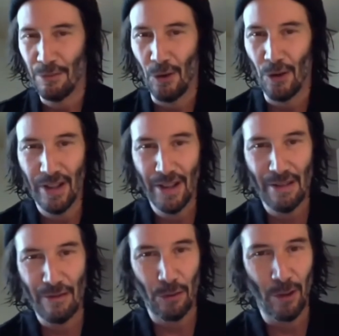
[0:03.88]
Good
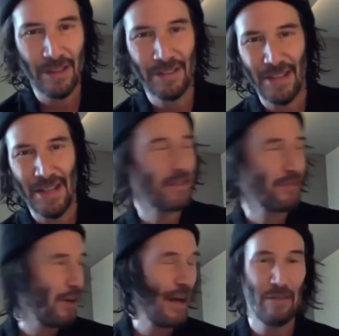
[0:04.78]
morning, everyone.
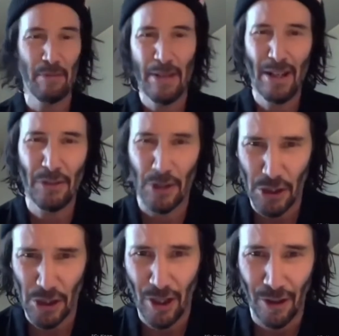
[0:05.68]
Thanks for having me on
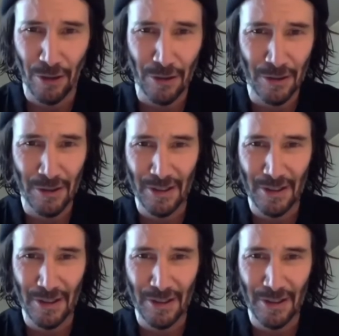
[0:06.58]
the show.